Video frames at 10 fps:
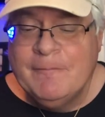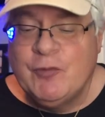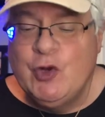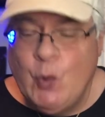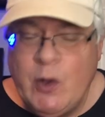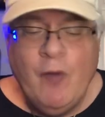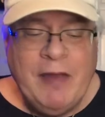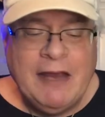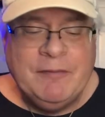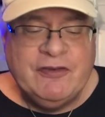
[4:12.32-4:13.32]
You will
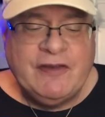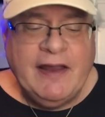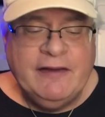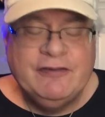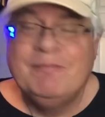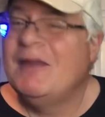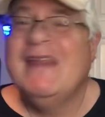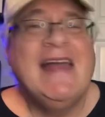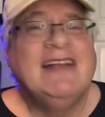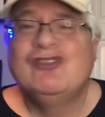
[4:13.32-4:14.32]
make mistakes,
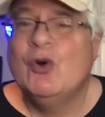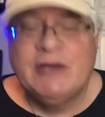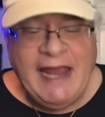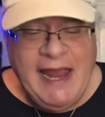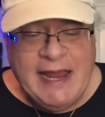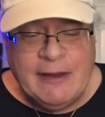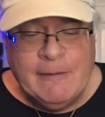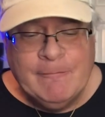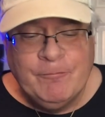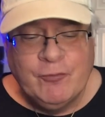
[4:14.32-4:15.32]
and that's okay.
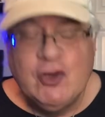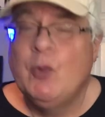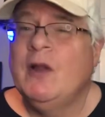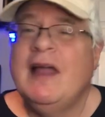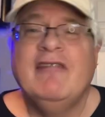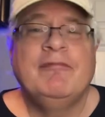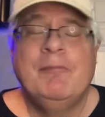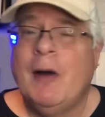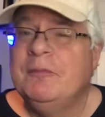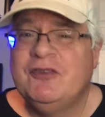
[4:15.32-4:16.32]
You will have
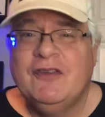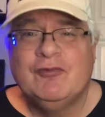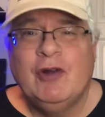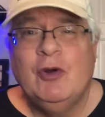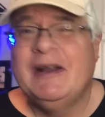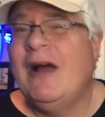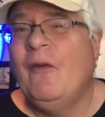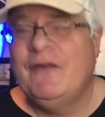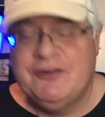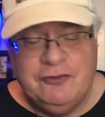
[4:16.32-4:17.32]
bumps in the road,
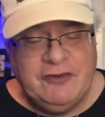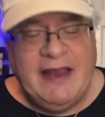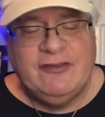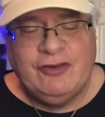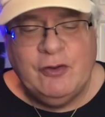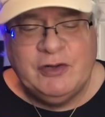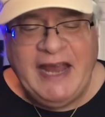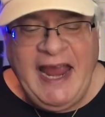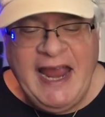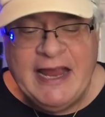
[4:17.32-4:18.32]
health issues. It's
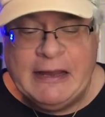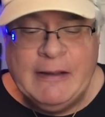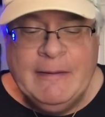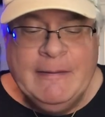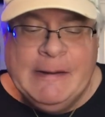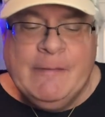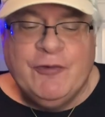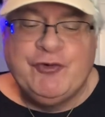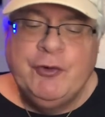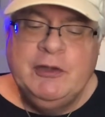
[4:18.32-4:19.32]
okay.
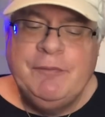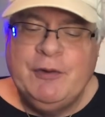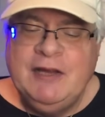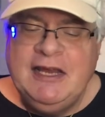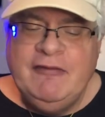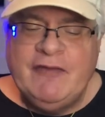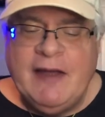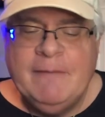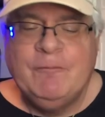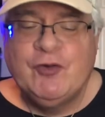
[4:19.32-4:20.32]
Truly believe
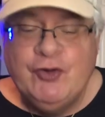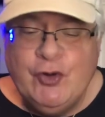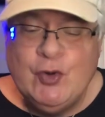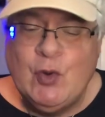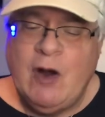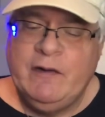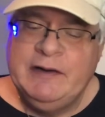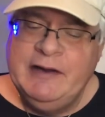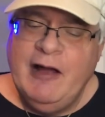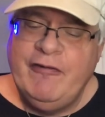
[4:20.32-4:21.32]
that you are
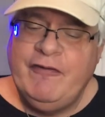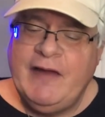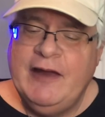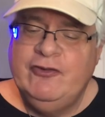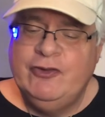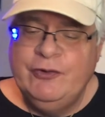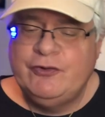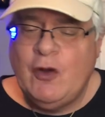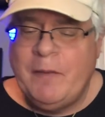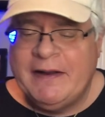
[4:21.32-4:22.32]
enough and do
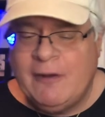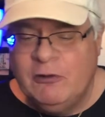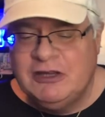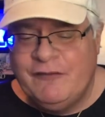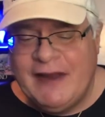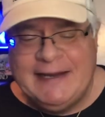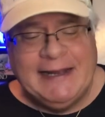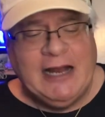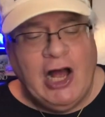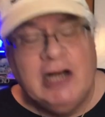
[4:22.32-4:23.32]
so by cultivating
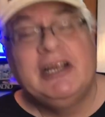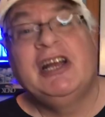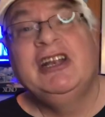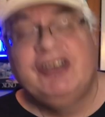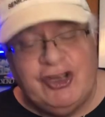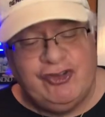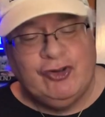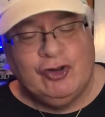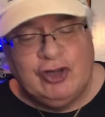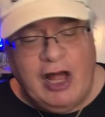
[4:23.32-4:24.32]
an
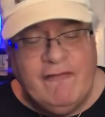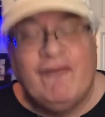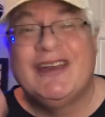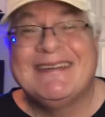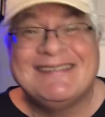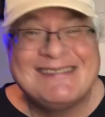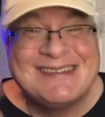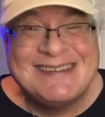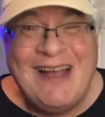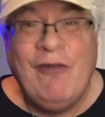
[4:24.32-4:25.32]
unconditional love for
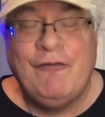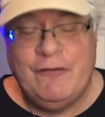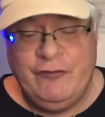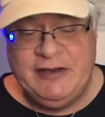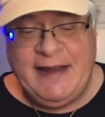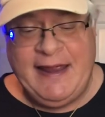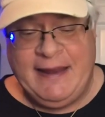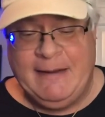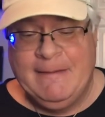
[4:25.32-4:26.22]
yourself every day.